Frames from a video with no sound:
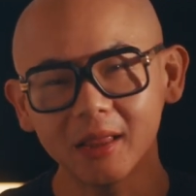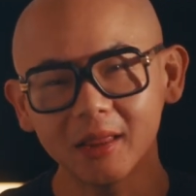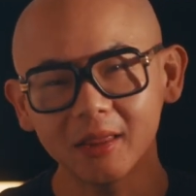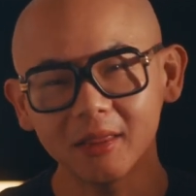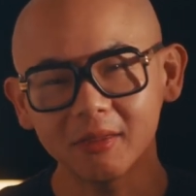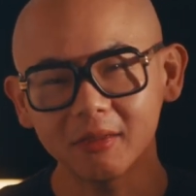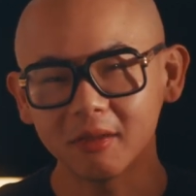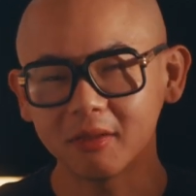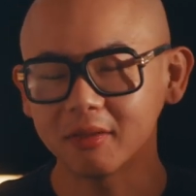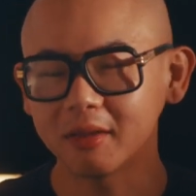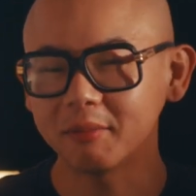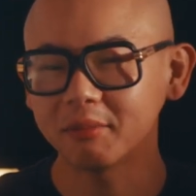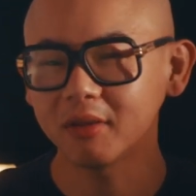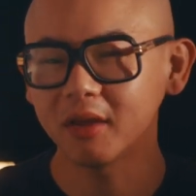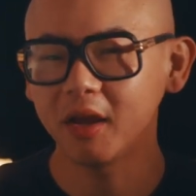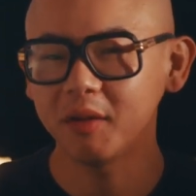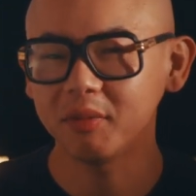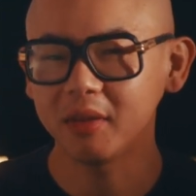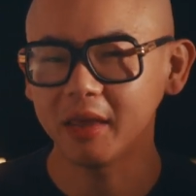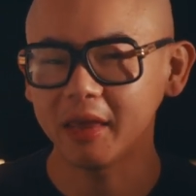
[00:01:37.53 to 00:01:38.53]
so
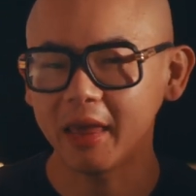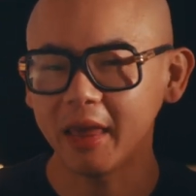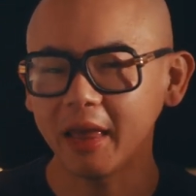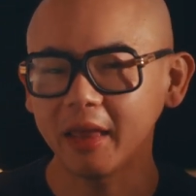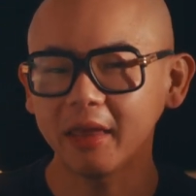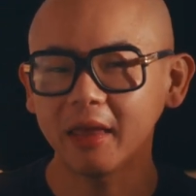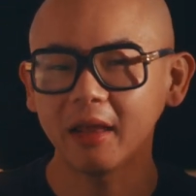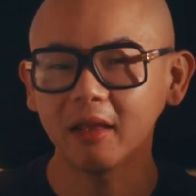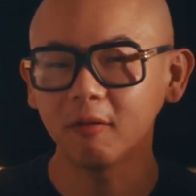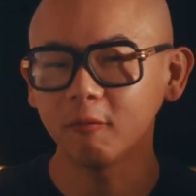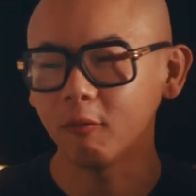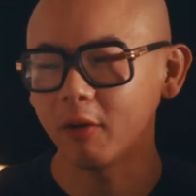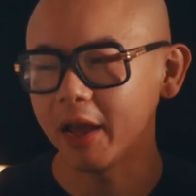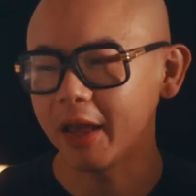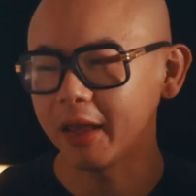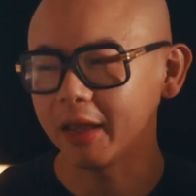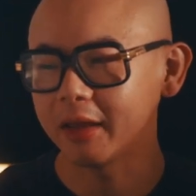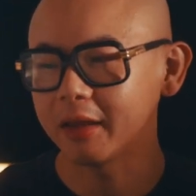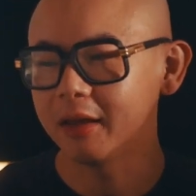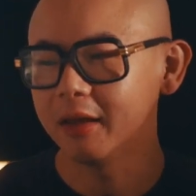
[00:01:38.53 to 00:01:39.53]
sometimes it can get
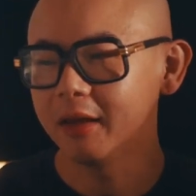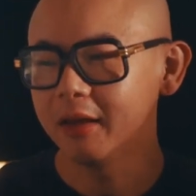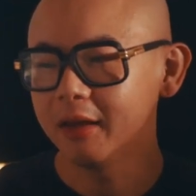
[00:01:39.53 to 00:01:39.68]
away